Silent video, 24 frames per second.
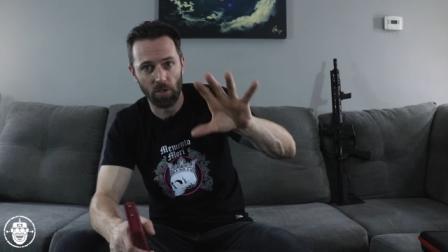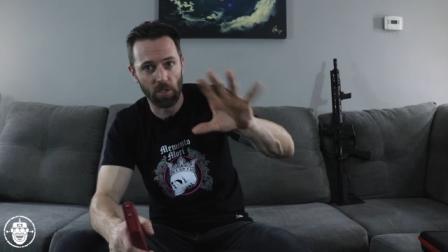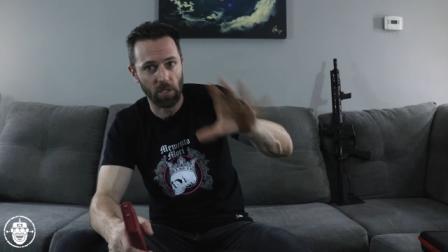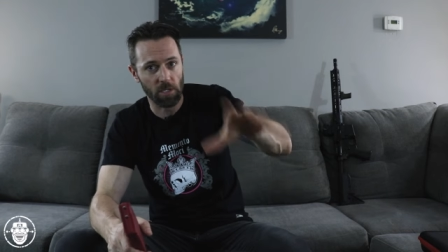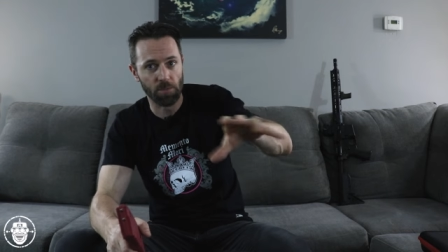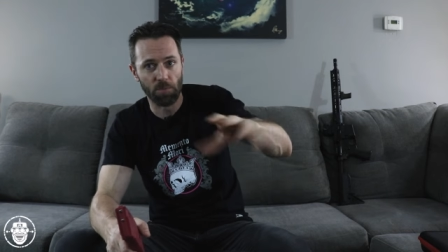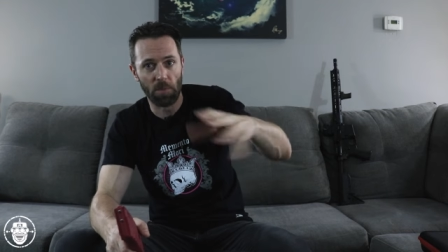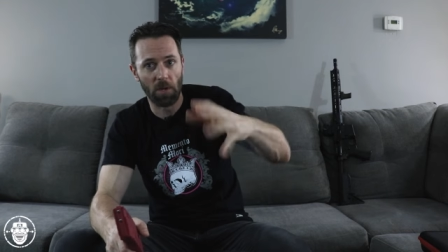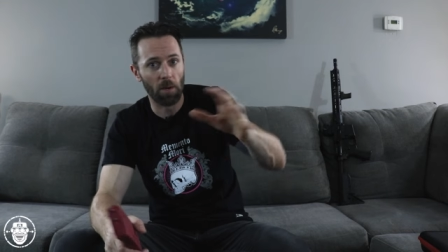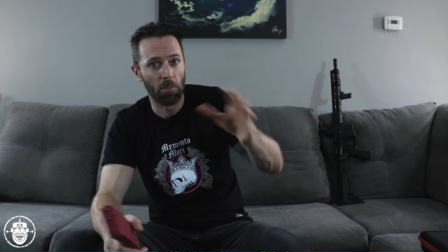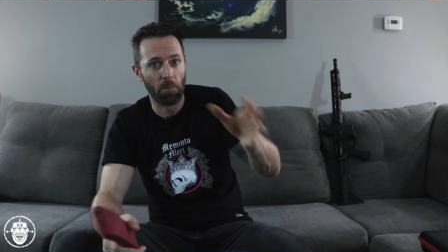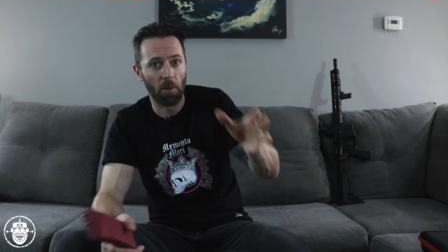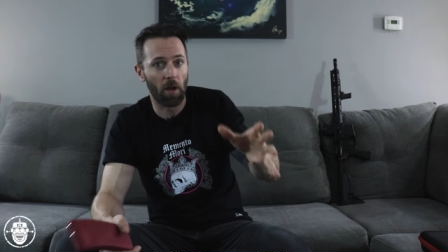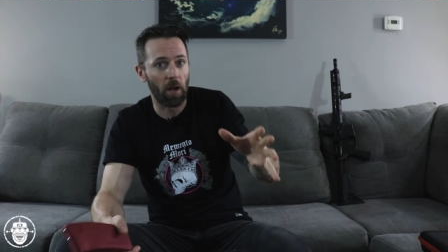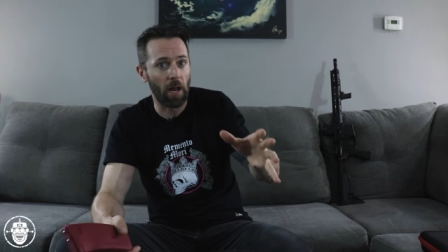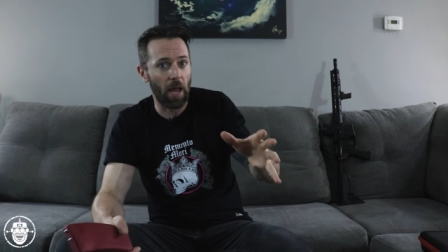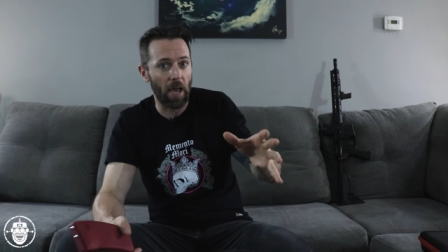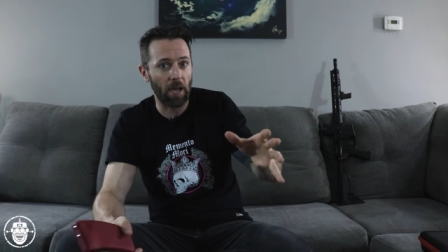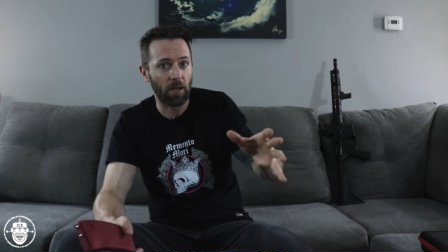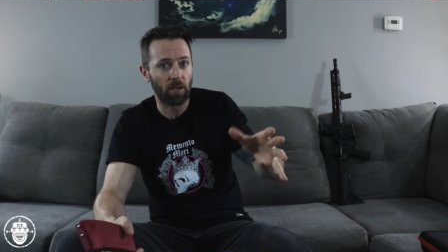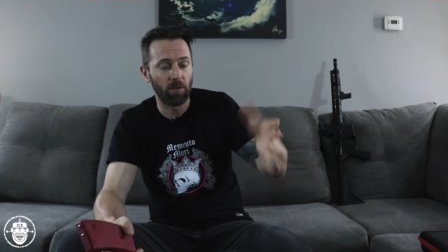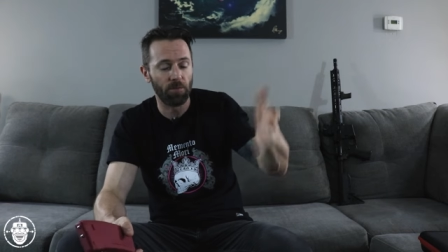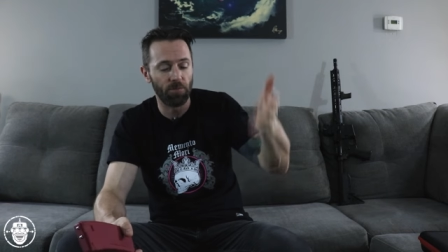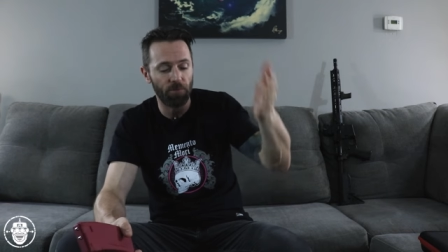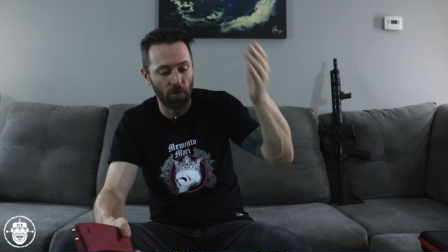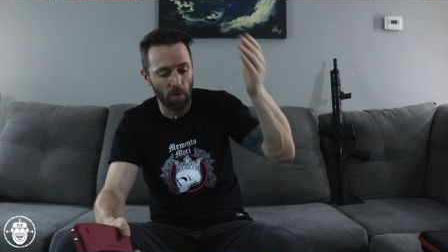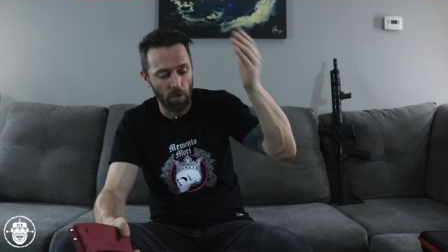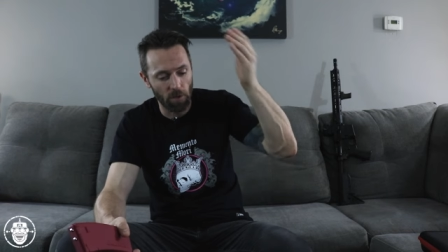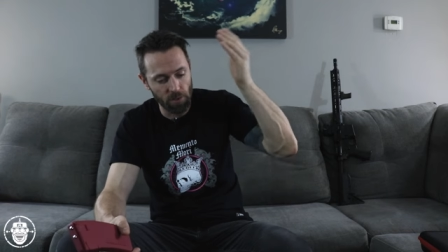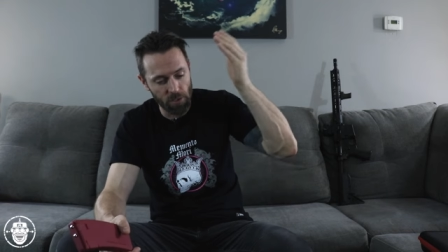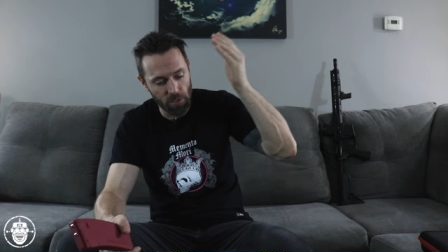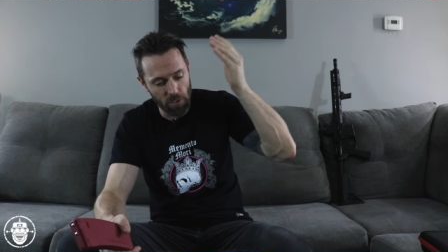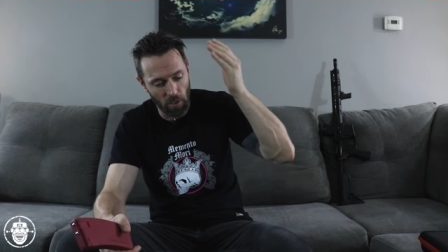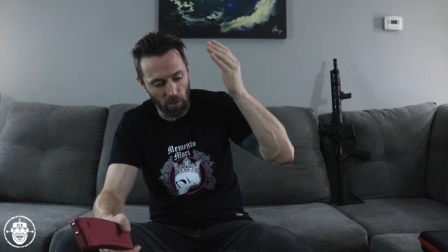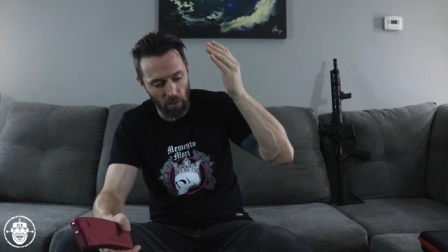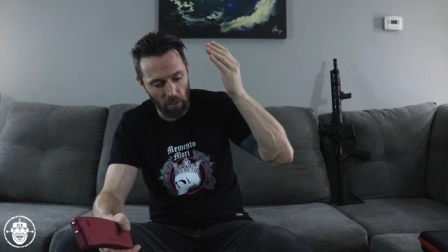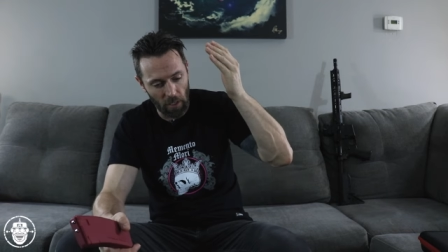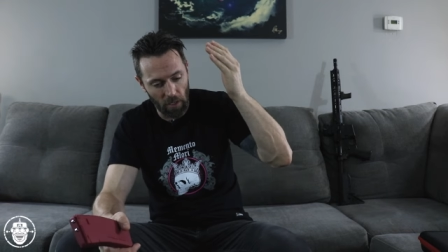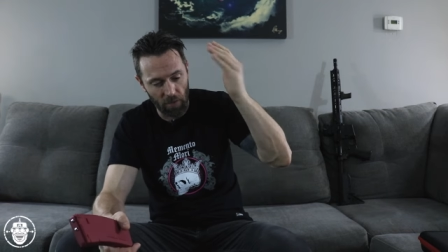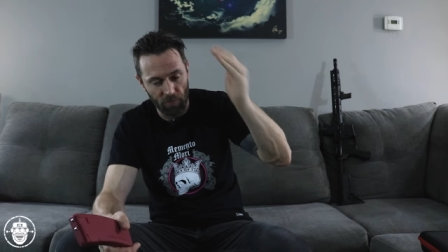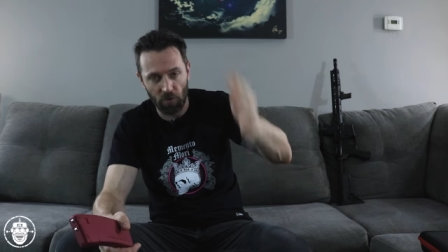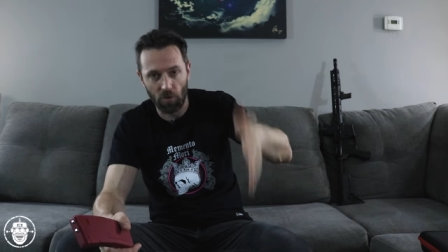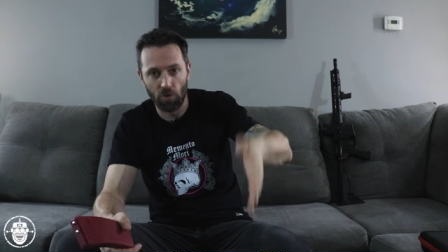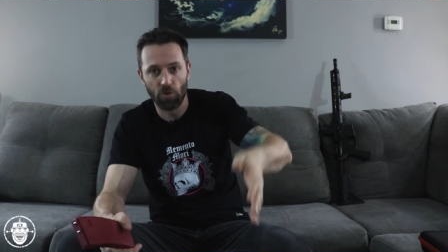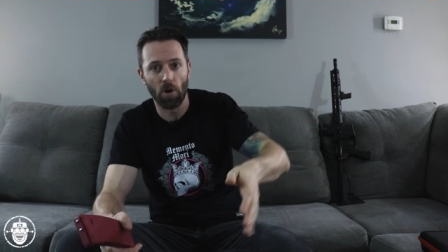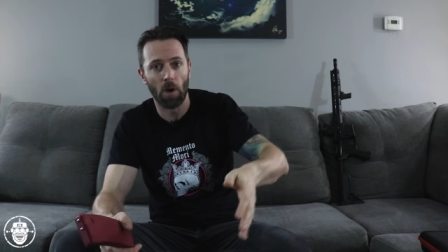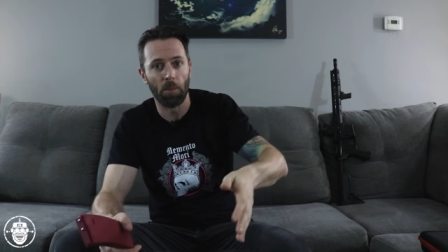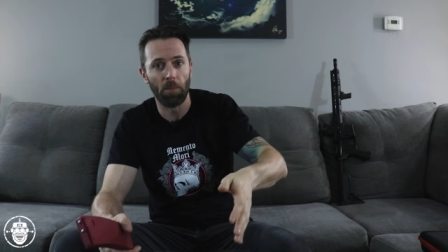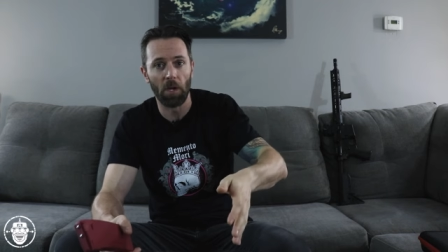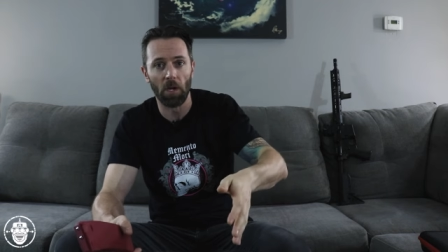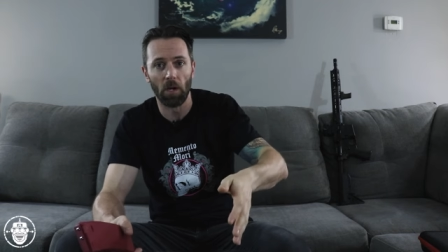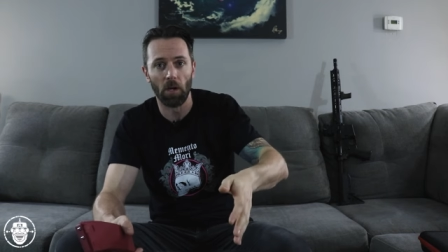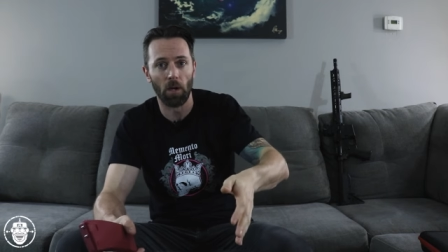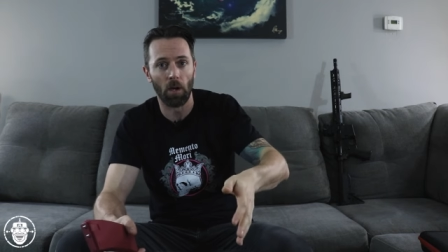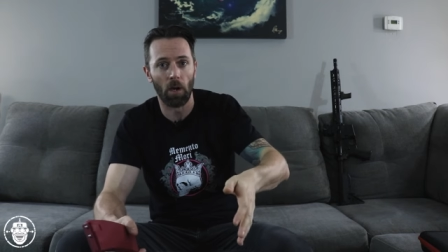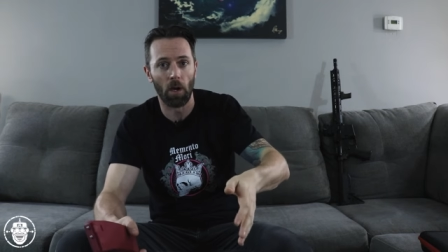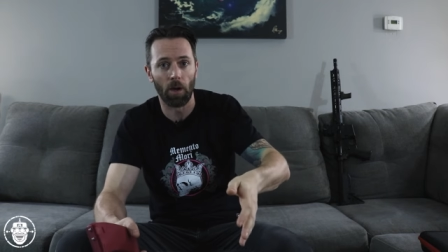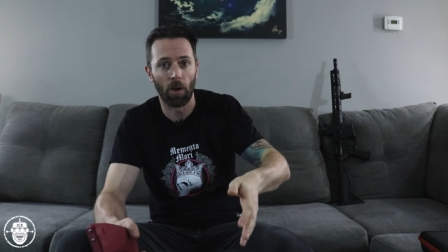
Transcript: It doesn't mean I'm not active though. So like if you drop me a,